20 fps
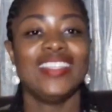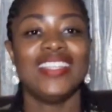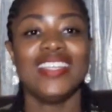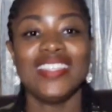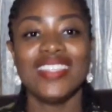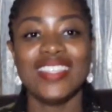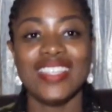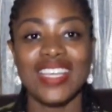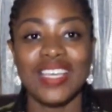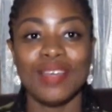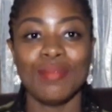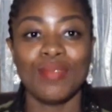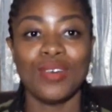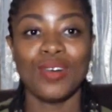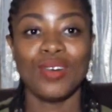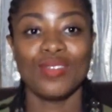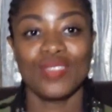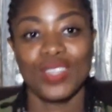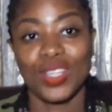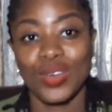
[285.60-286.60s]
the name
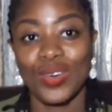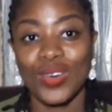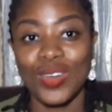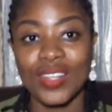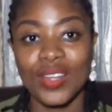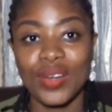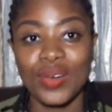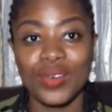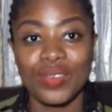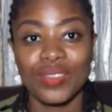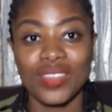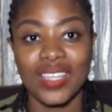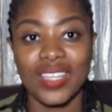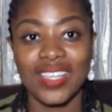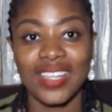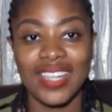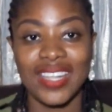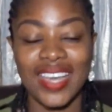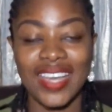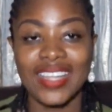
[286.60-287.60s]
of the owner of
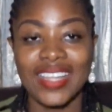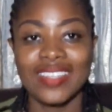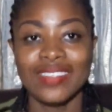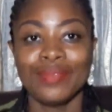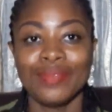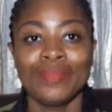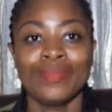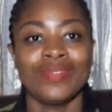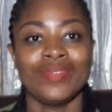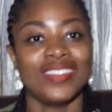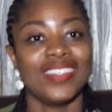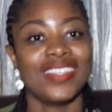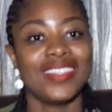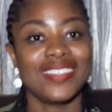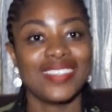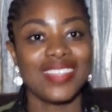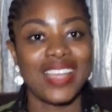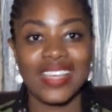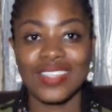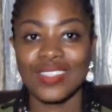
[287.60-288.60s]
the land, the
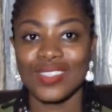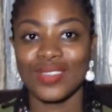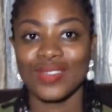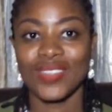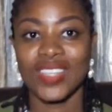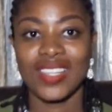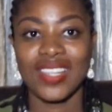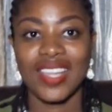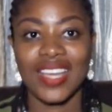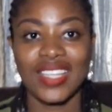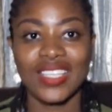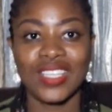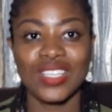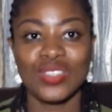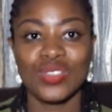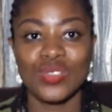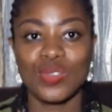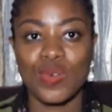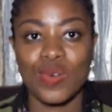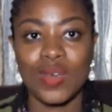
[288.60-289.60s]
size of the land
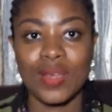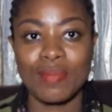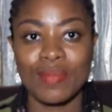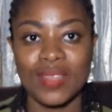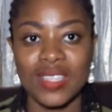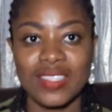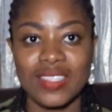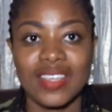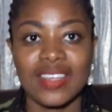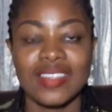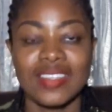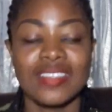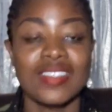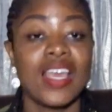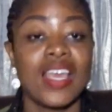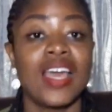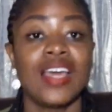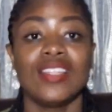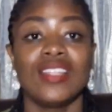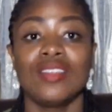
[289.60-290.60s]
in square
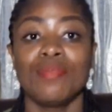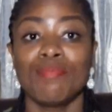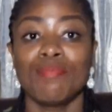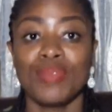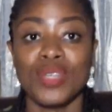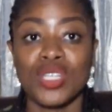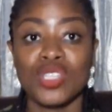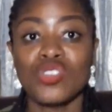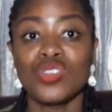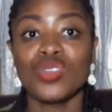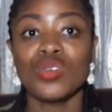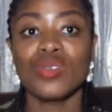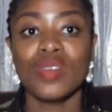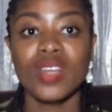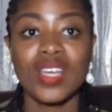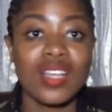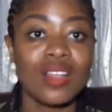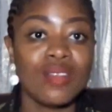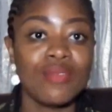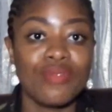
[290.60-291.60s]
meters, the
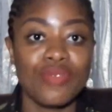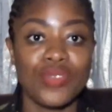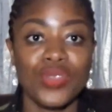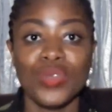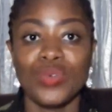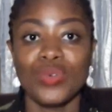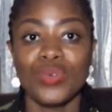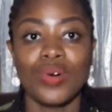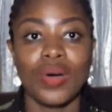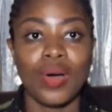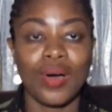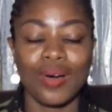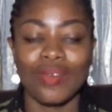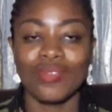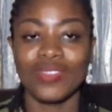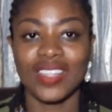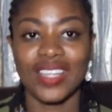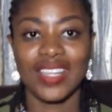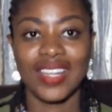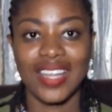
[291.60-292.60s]
pictorial view
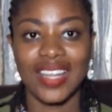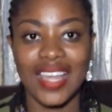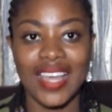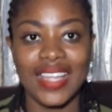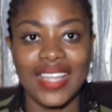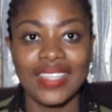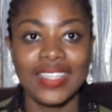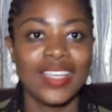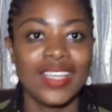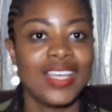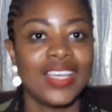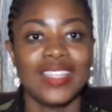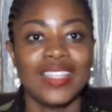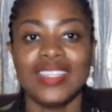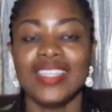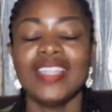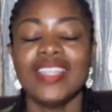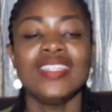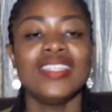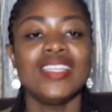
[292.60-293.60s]
of the land,
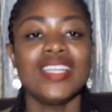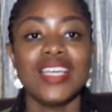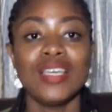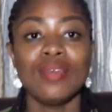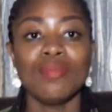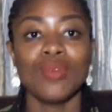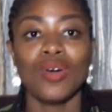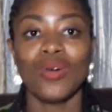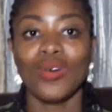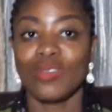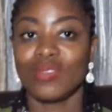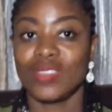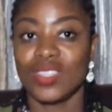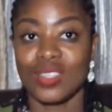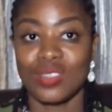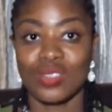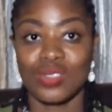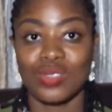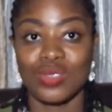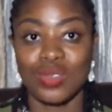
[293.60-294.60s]
the name of
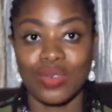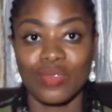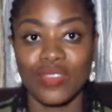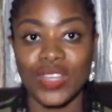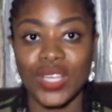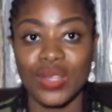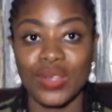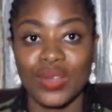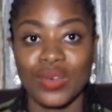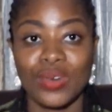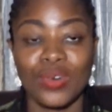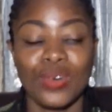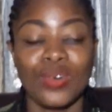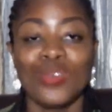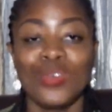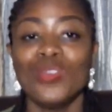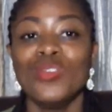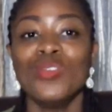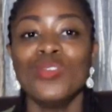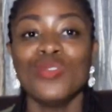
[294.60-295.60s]
the surveyor
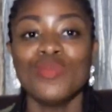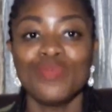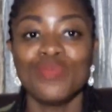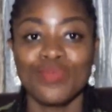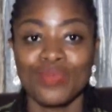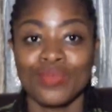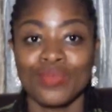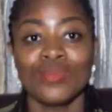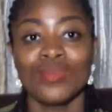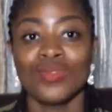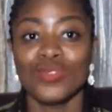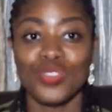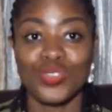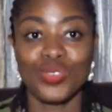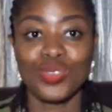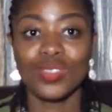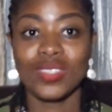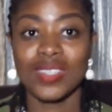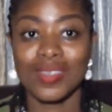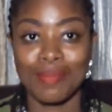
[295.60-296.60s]
who
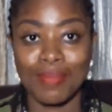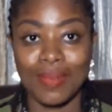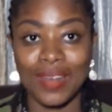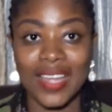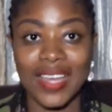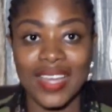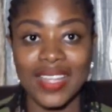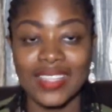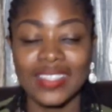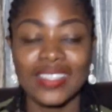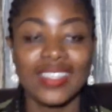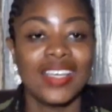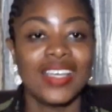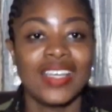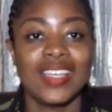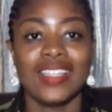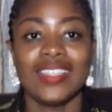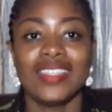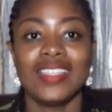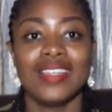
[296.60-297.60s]
drew the plan,
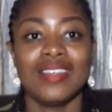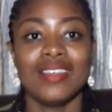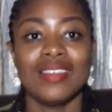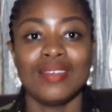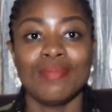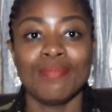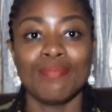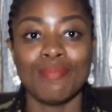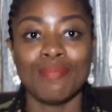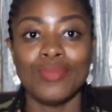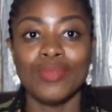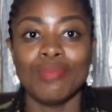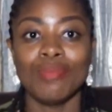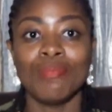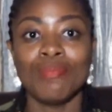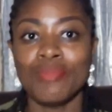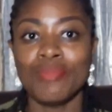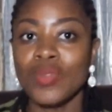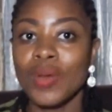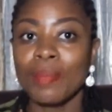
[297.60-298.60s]
the
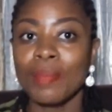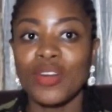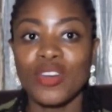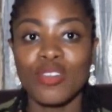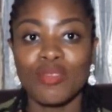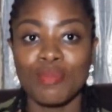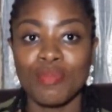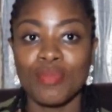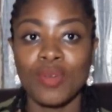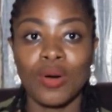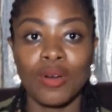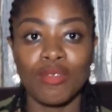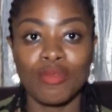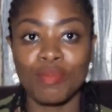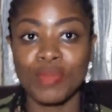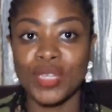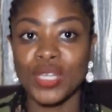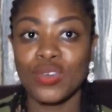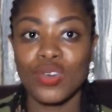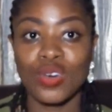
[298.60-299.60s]
number
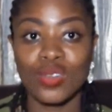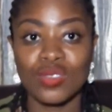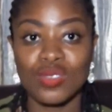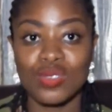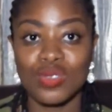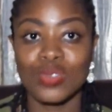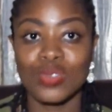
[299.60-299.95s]
of beacon